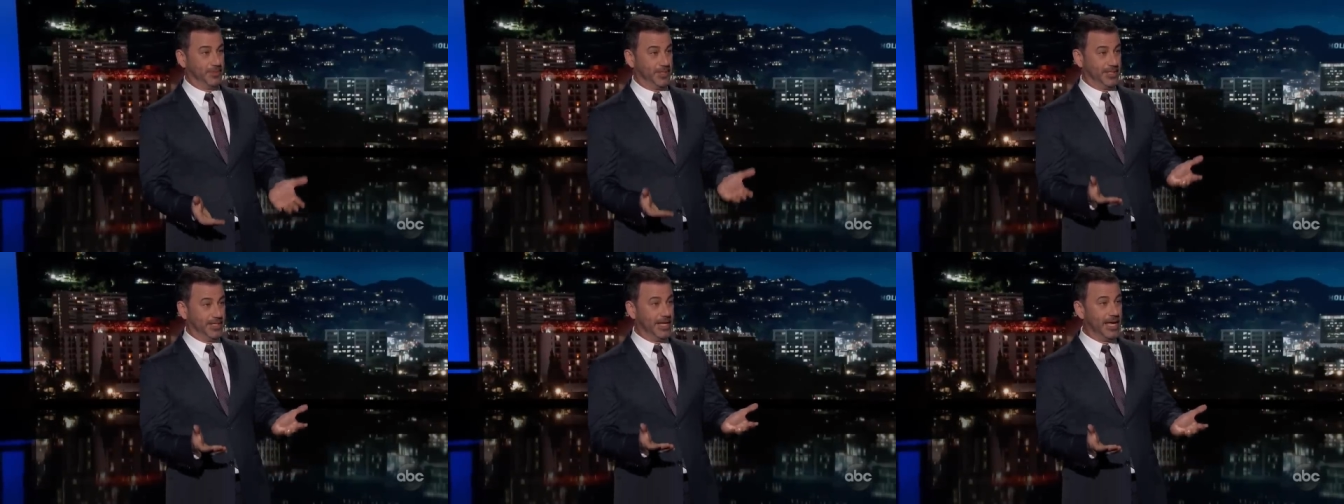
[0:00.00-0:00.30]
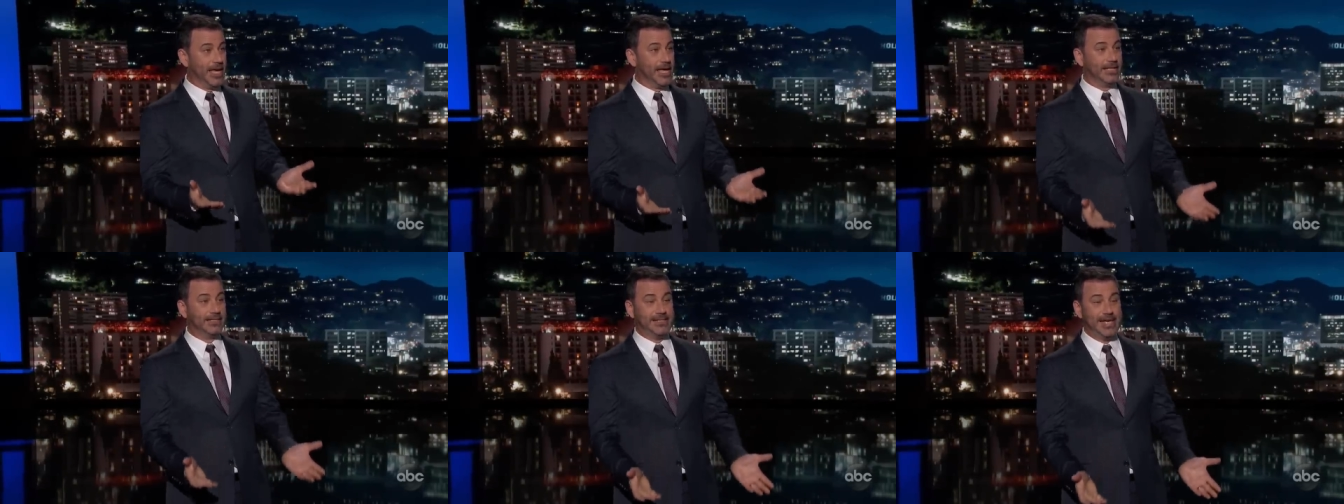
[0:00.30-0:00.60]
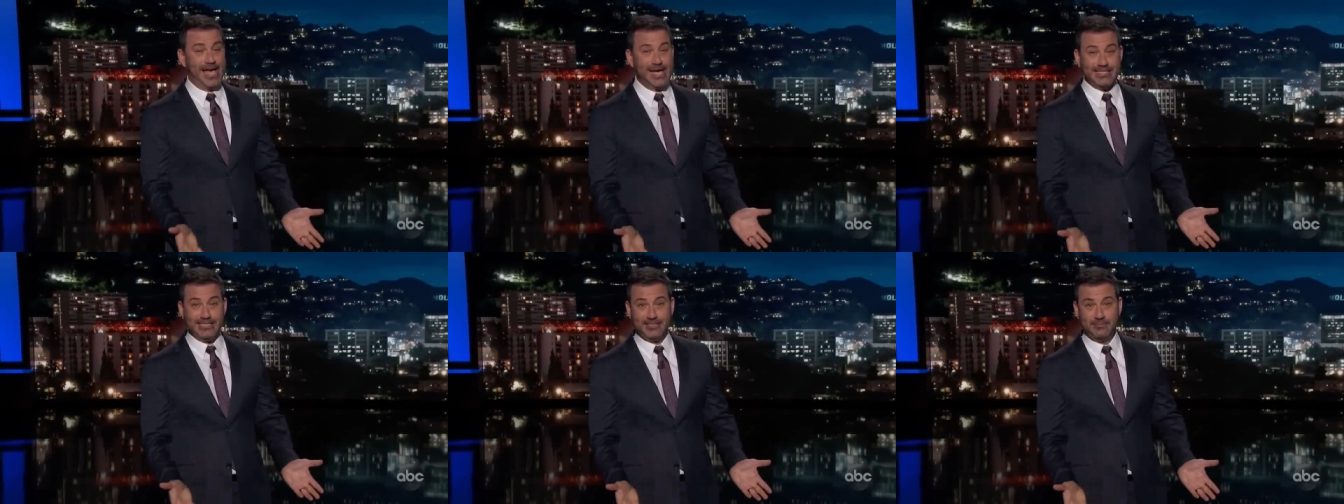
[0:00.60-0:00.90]
but
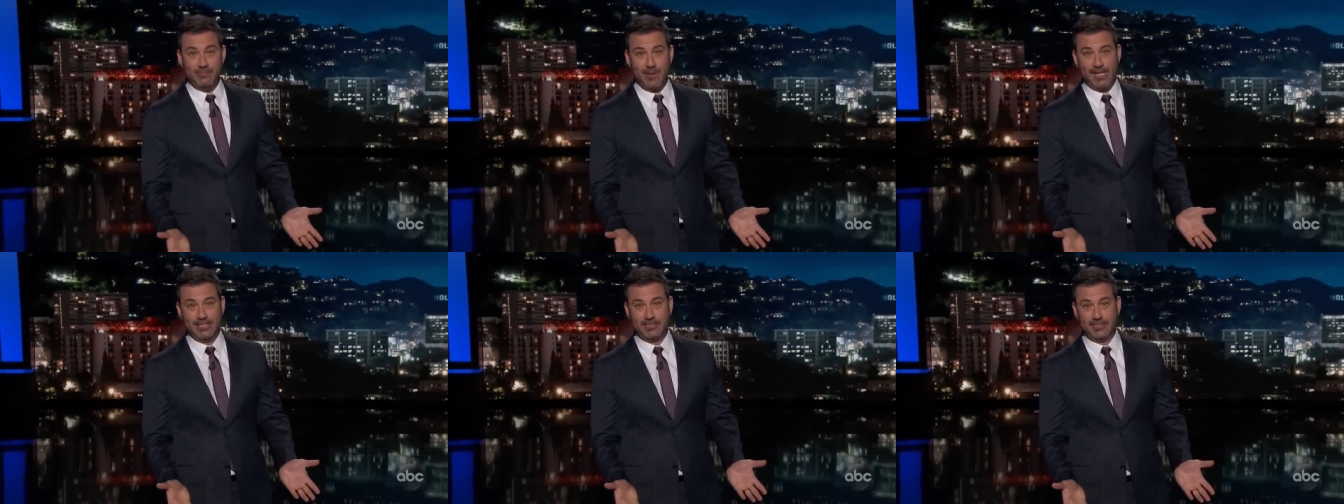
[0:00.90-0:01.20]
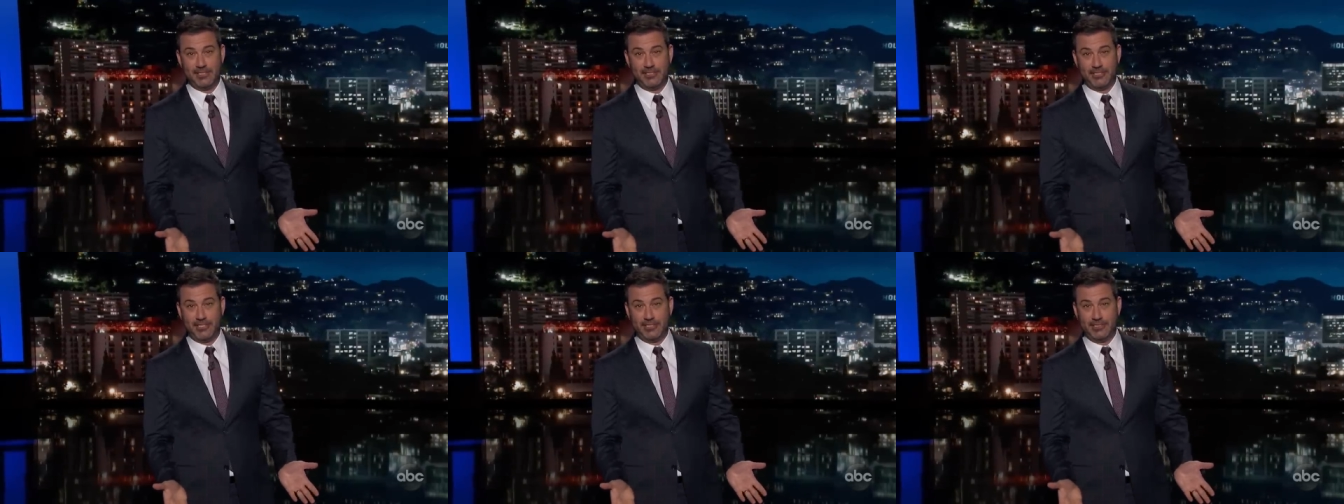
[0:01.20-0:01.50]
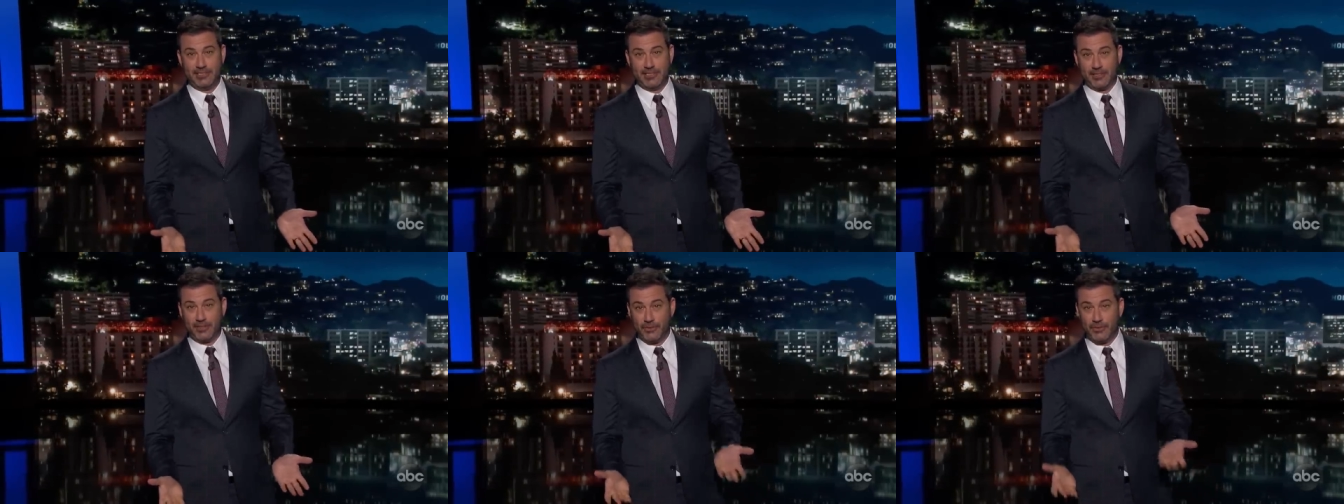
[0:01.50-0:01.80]
text
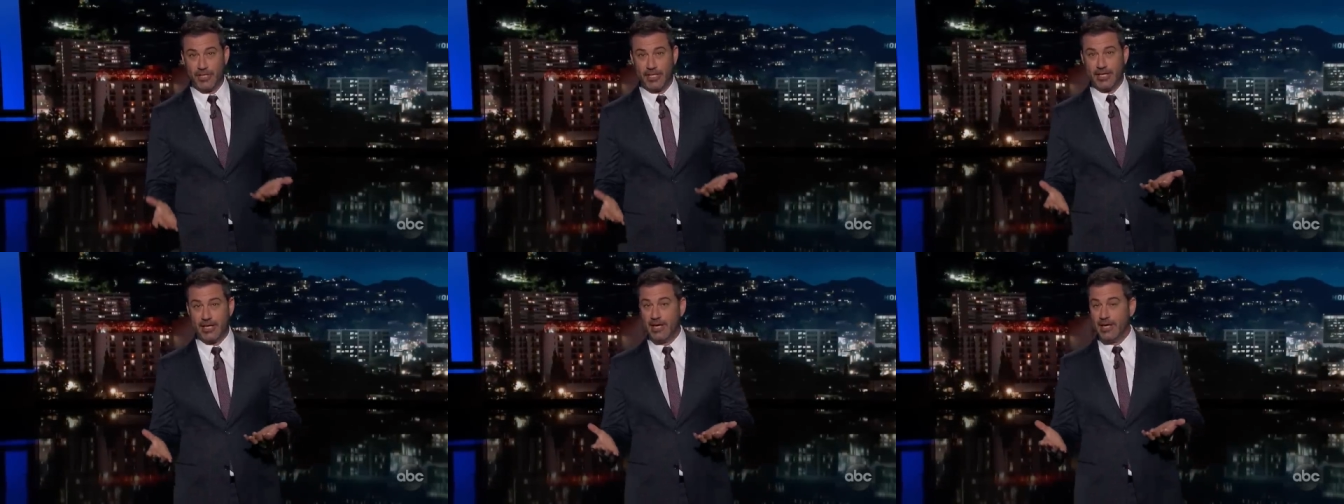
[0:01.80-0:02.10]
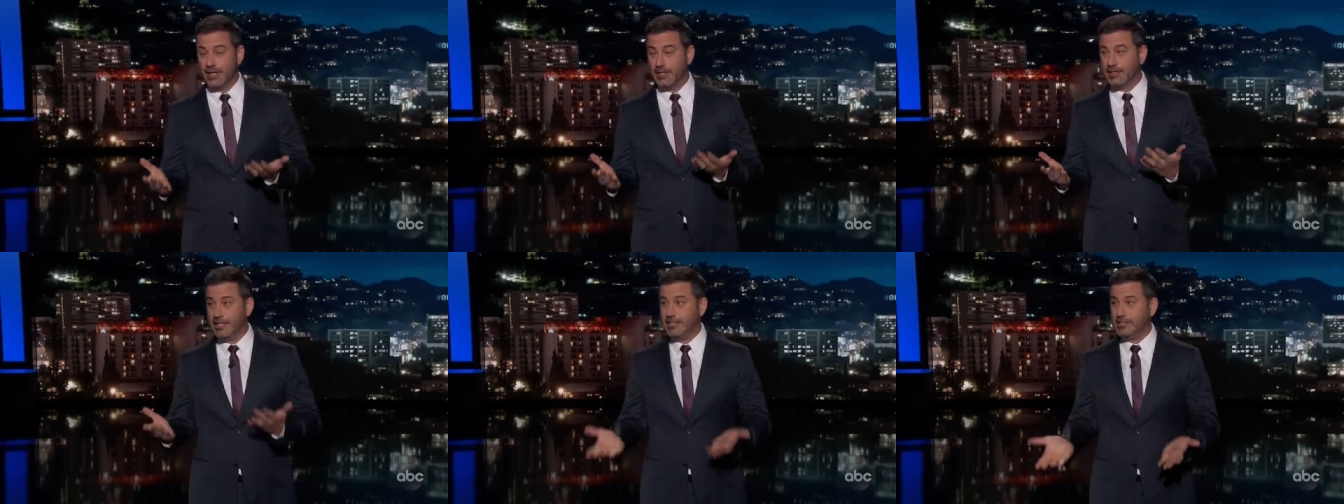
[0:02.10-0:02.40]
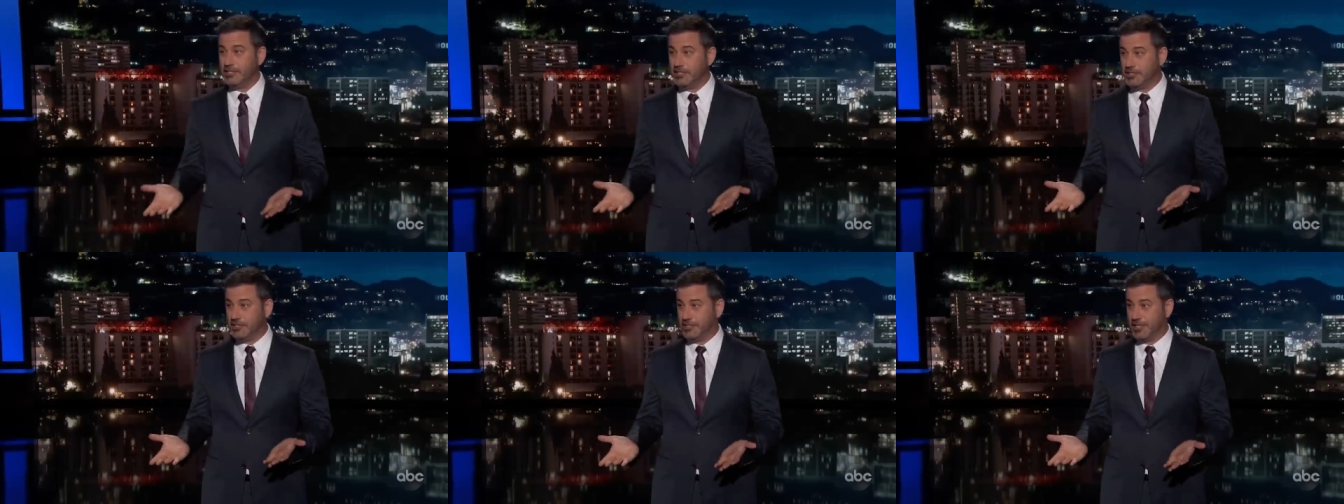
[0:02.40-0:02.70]
messages, including
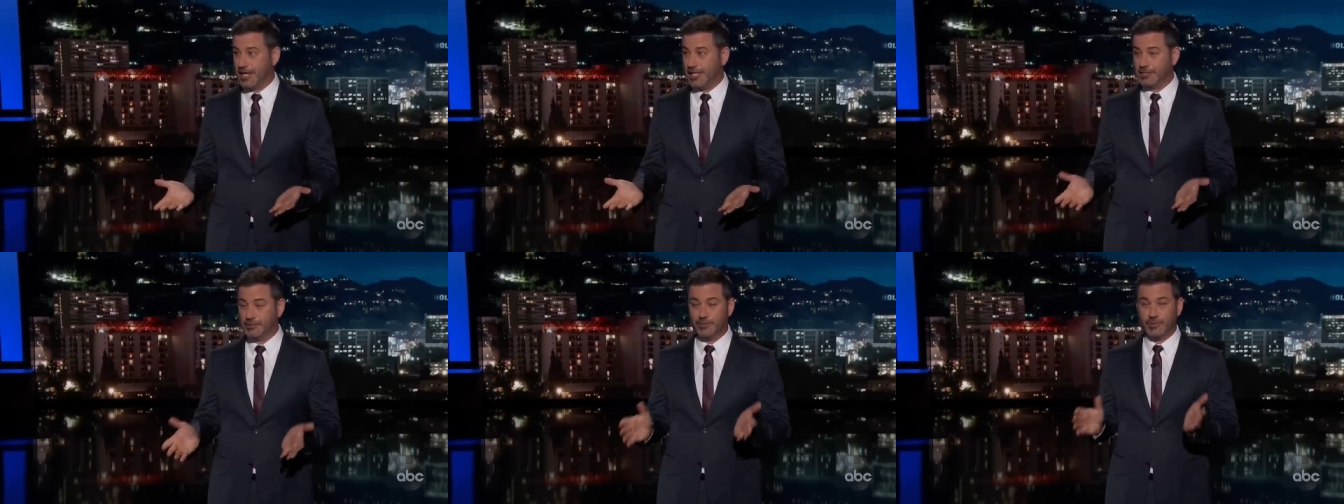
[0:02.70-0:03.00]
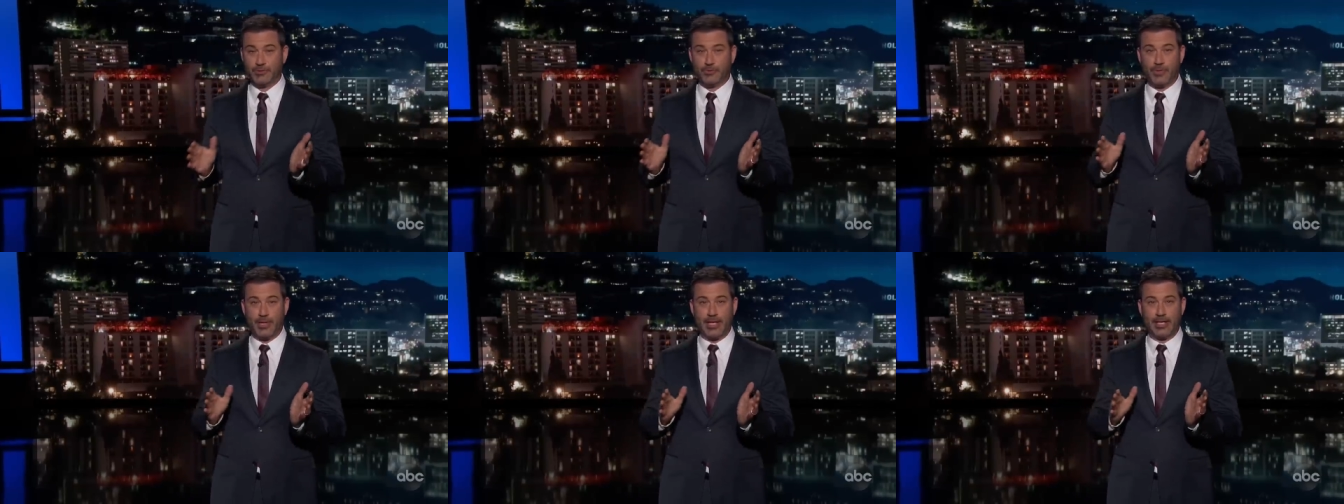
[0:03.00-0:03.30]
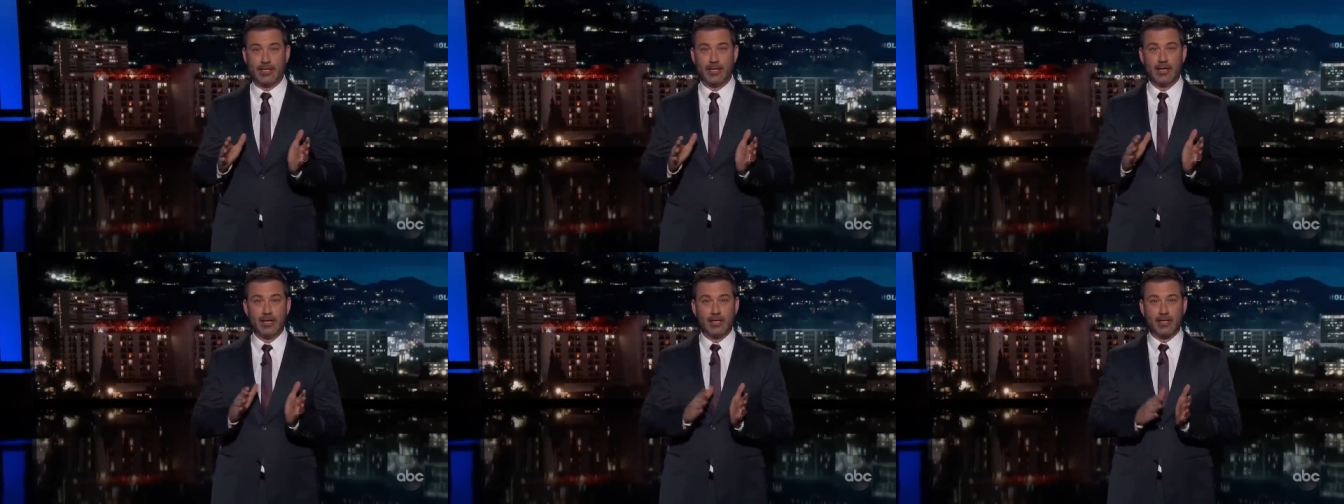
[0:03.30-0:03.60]
this exchange
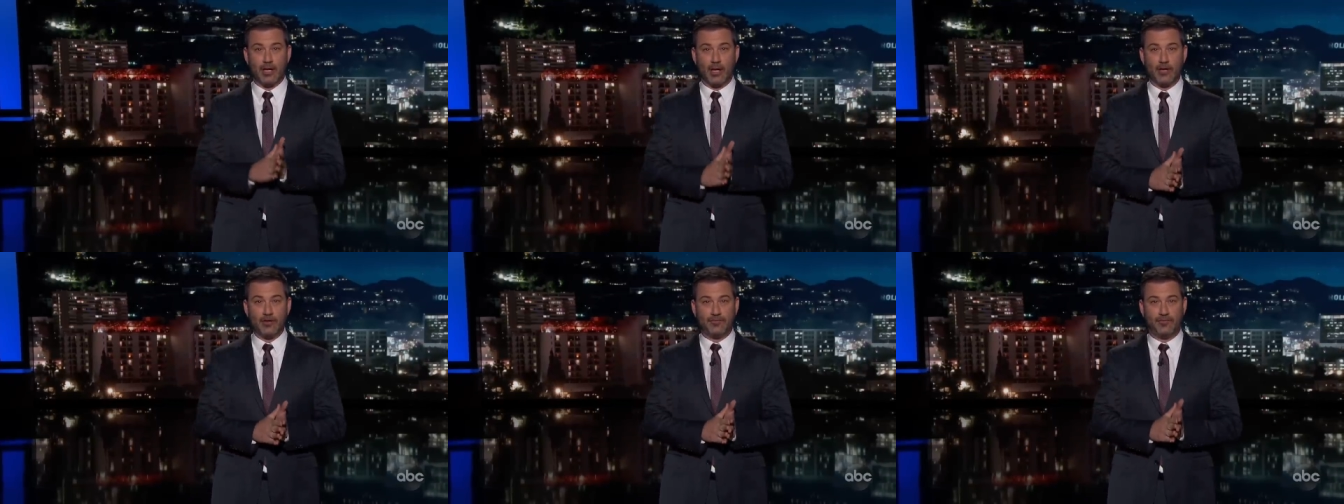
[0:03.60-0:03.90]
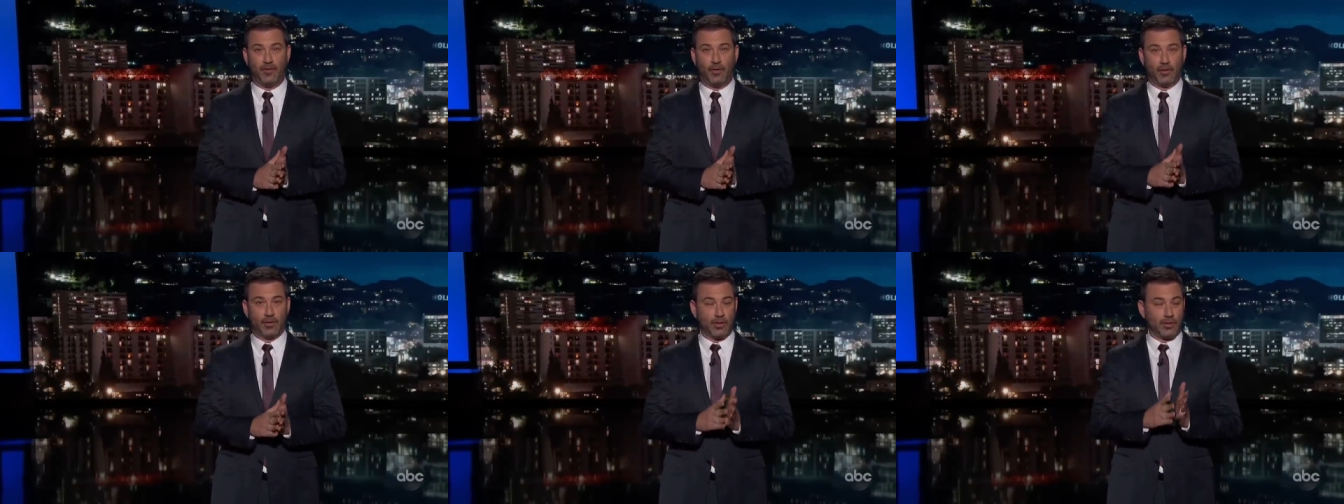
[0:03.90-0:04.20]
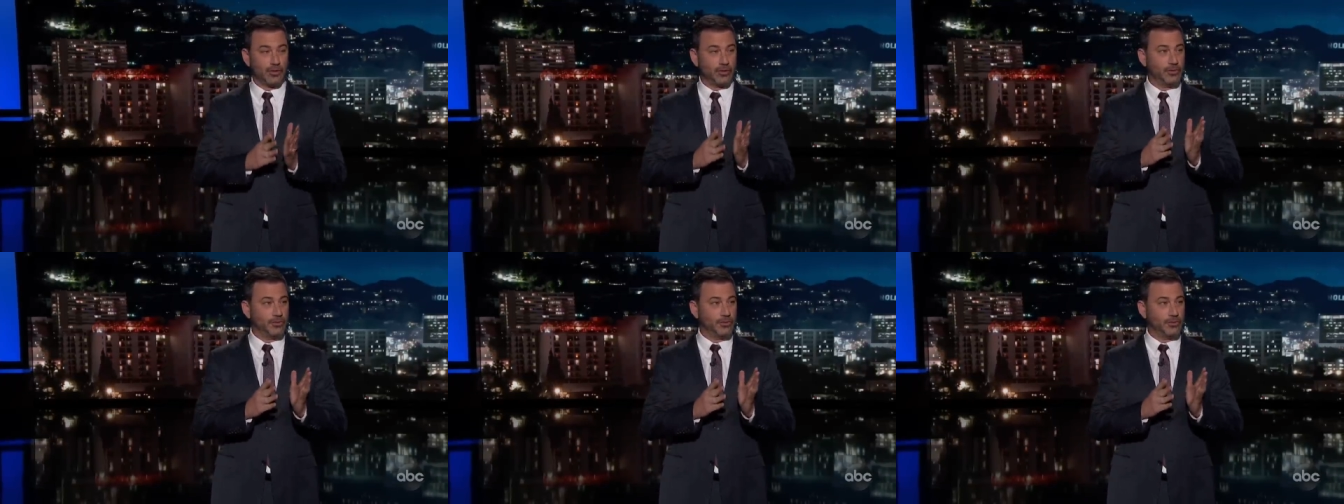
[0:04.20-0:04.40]
between Kurt Volker,